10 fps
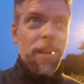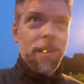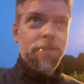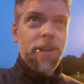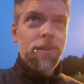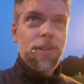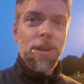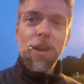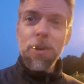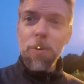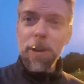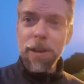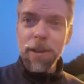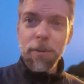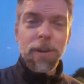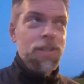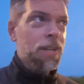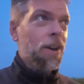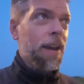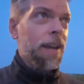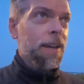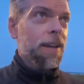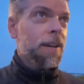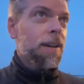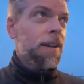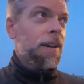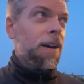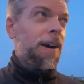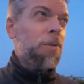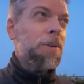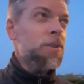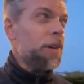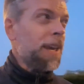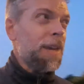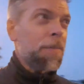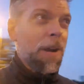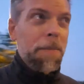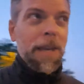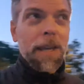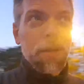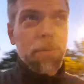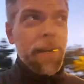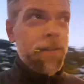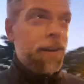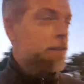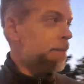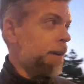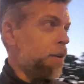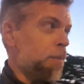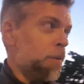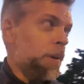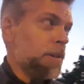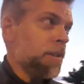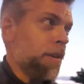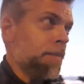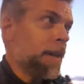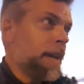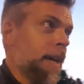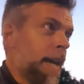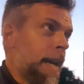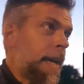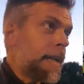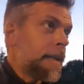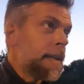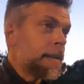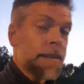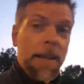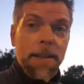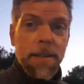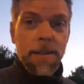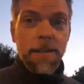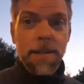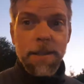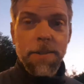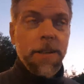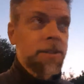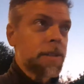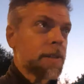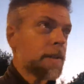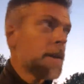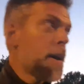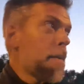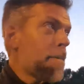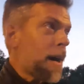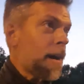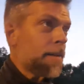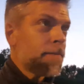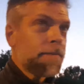rattling around quite like they were tonight. I almost got hit by Miggy Cabrera foul ball one time in Texas at the Rangers, but